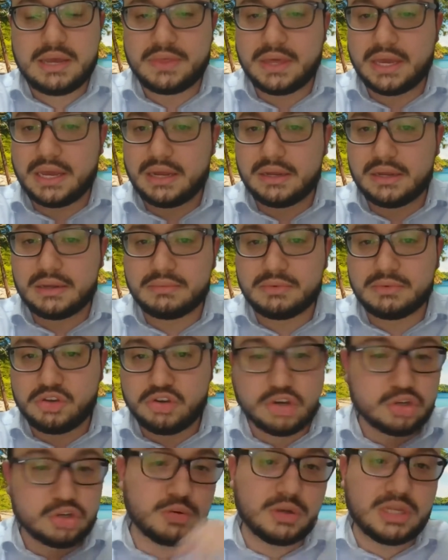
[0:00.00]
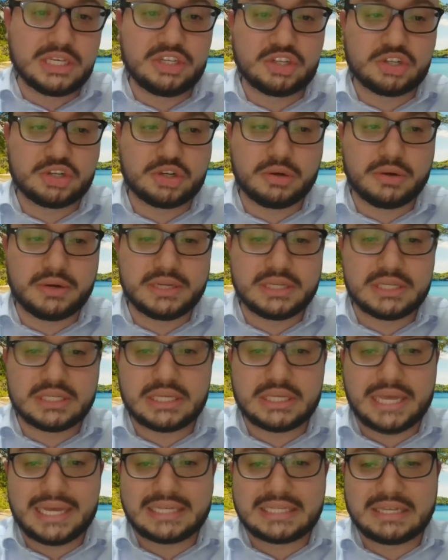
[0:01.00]
the usual
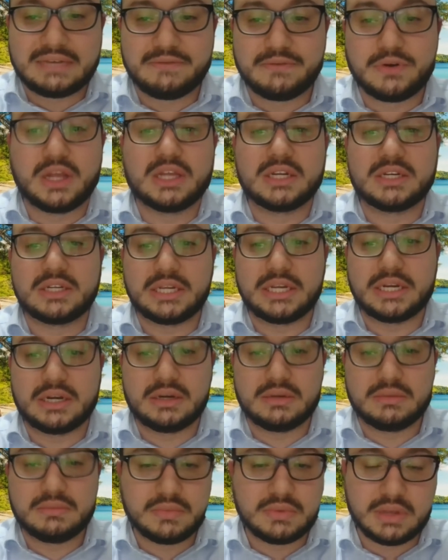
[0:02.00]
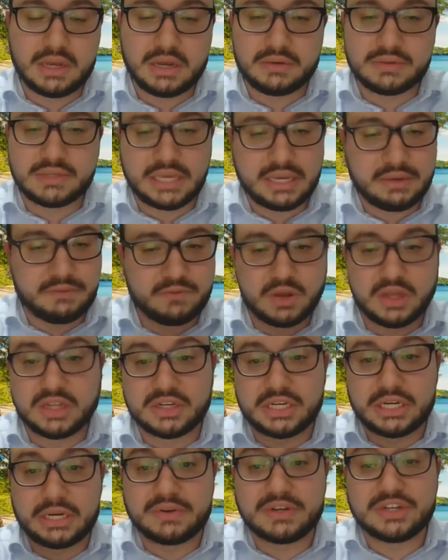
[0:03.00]
insurance as a volunteer, the
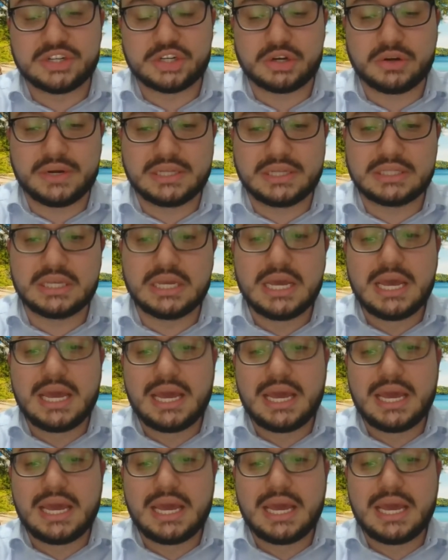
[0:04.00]
volunteer insurance,